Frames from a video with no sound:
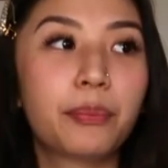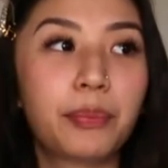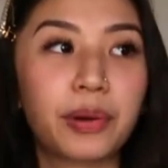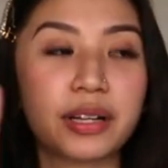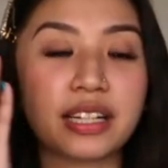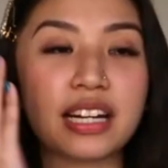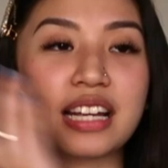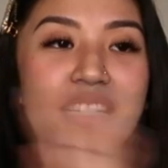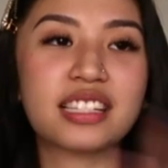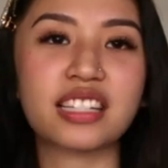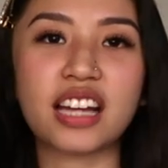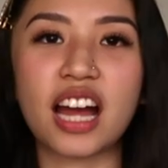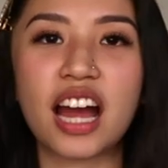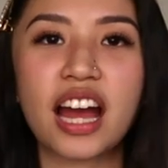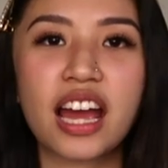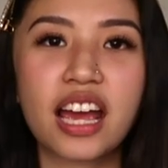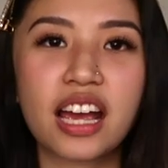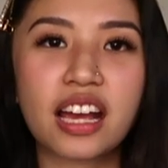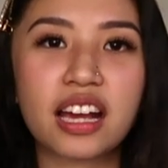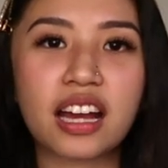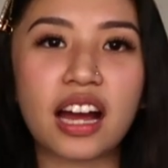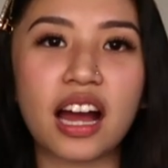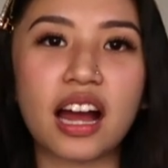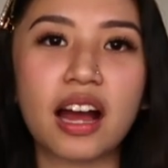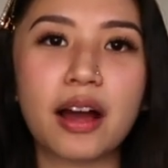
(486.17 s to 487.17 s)
Pag nasa
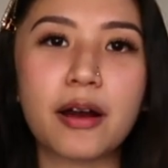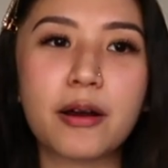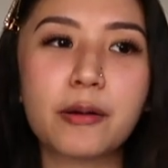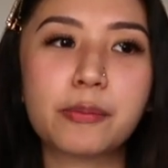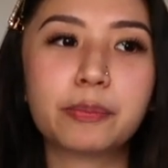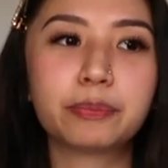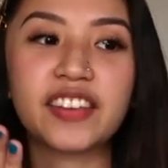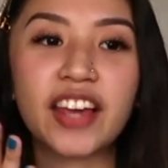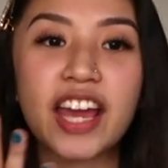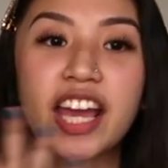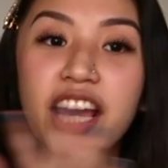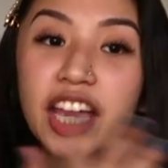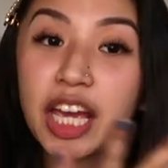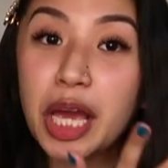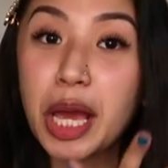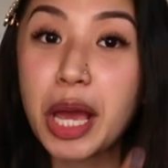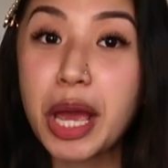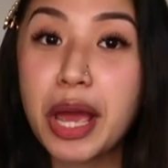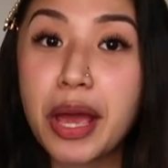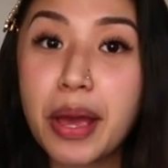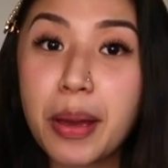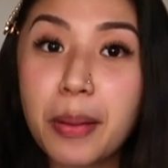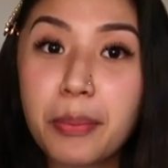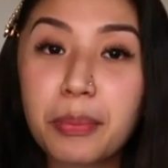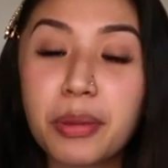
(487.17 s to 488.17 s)
high ka, thank
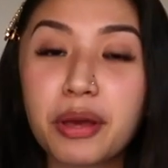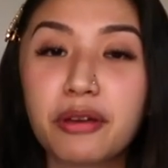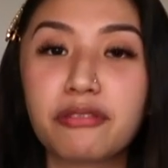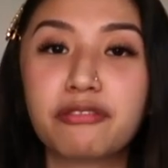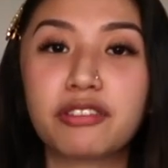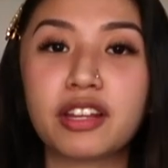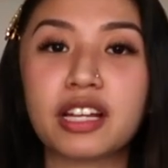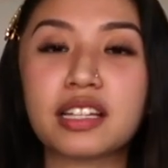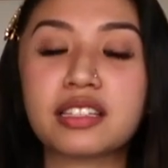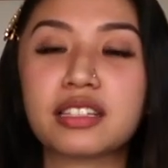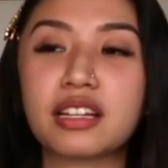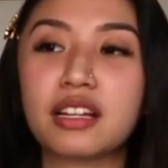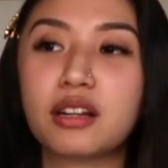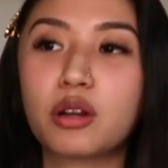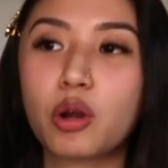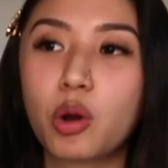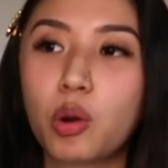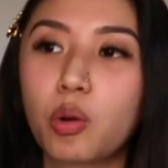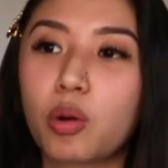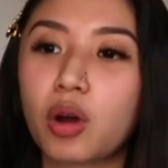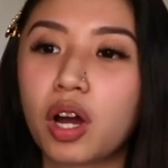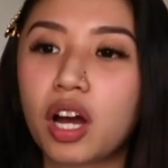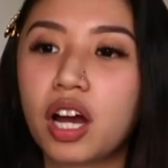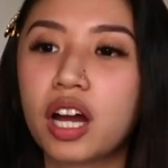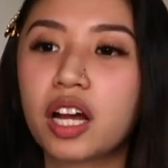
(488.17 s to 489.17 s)
Him. If nasa
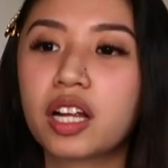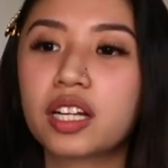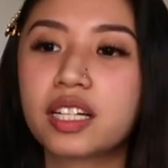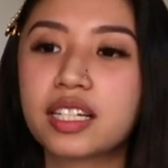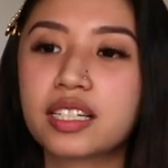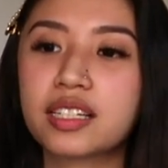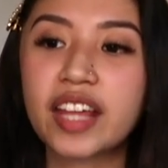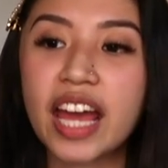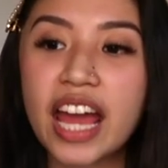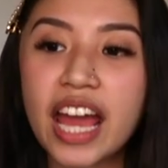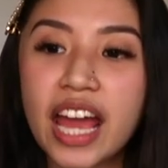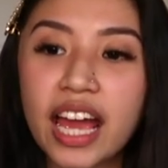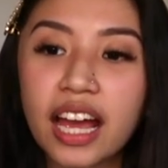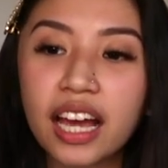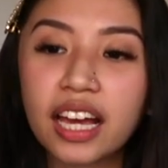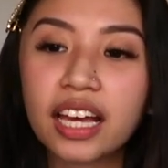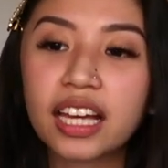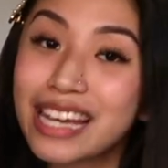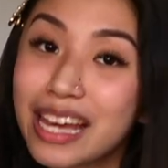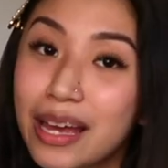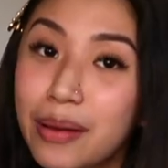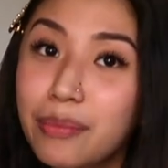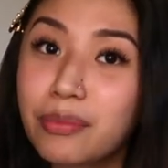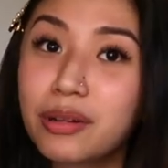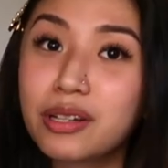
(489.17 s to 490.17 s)
low ka, just thank
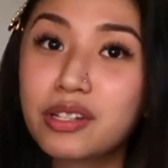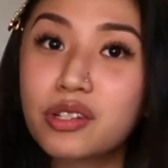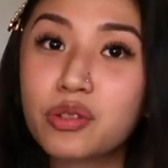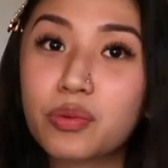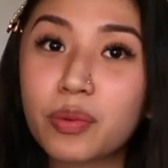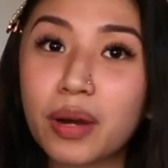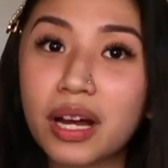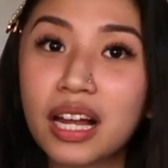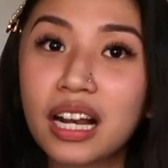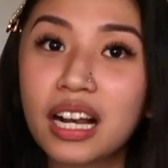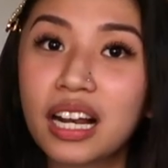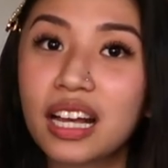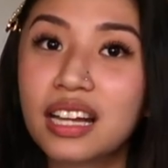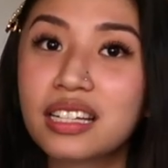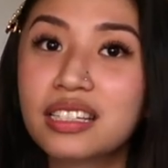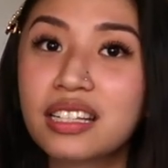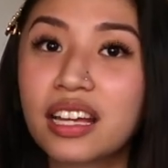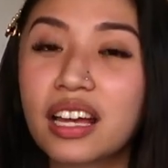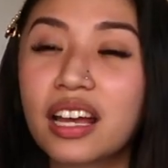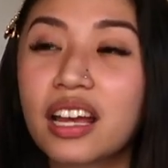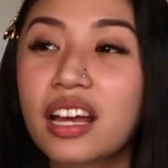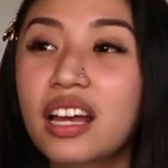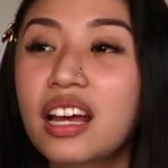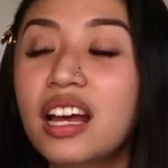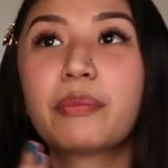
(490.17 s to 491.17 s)
Him as well.
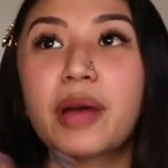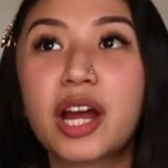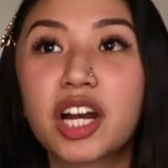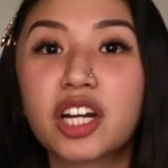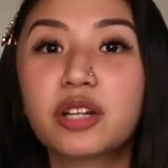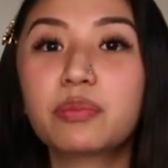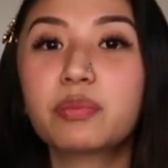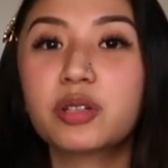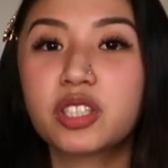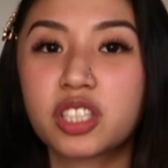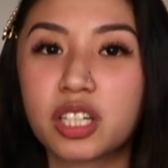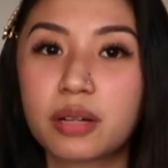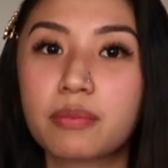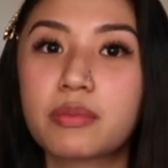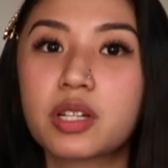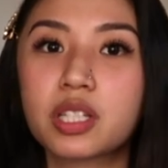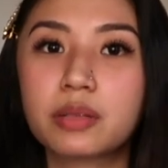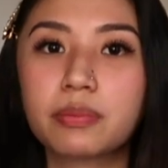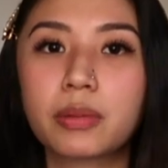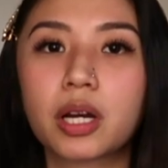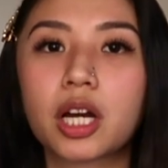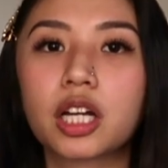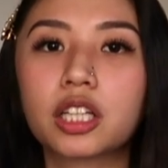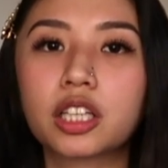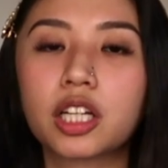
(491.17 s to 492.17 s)
Kasi meron pa siyang
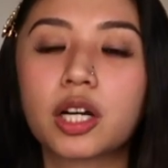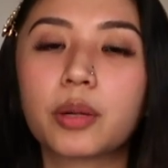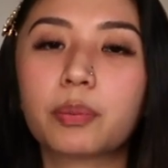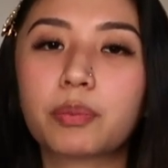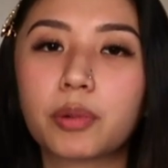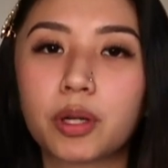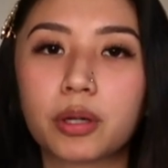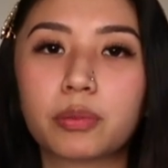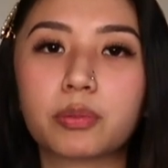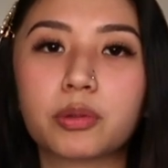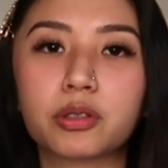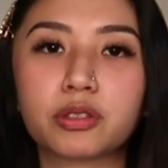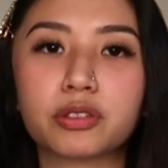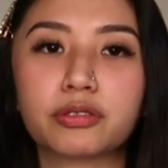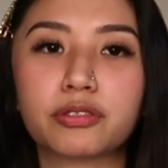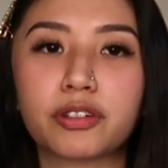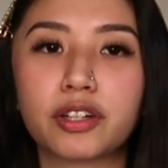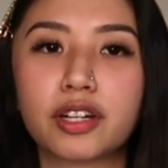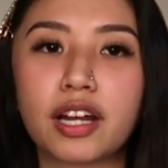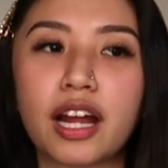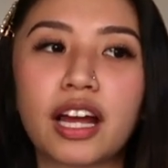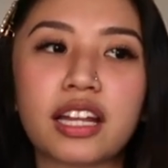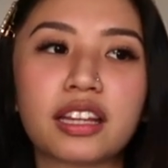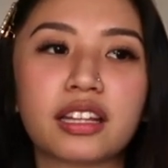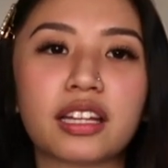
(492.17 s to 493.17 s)
mas magandang purpose
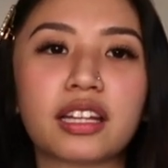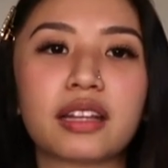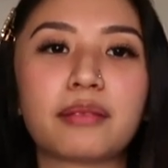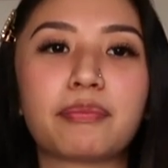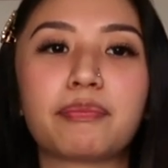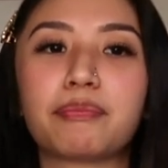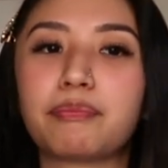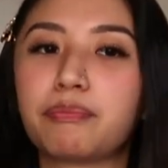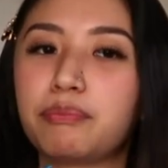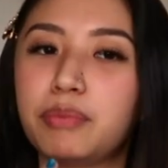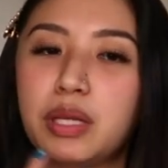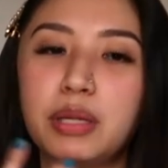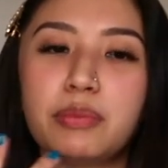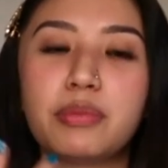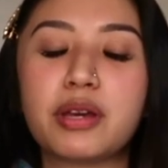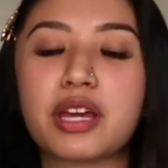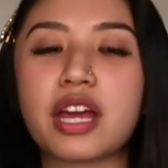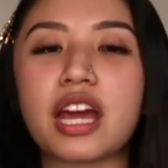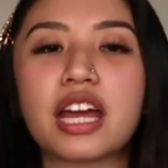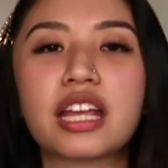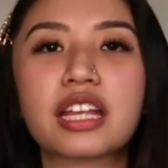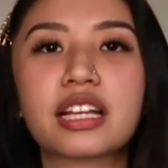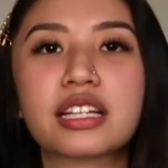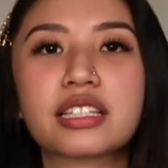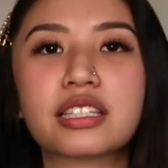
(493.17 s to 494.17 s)
for that na
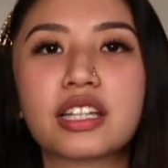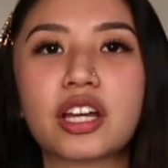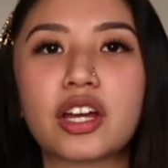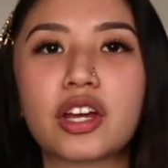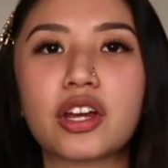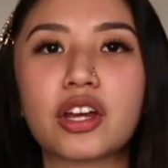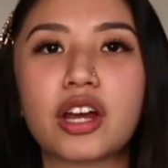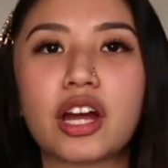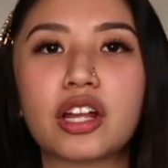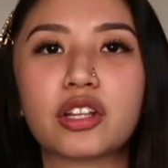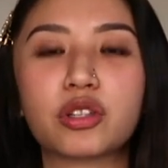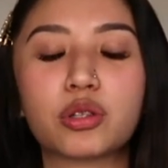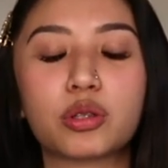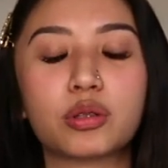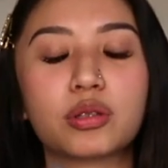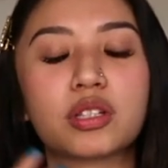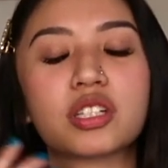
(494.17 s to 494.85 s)
ibigay niya sa'yo yan.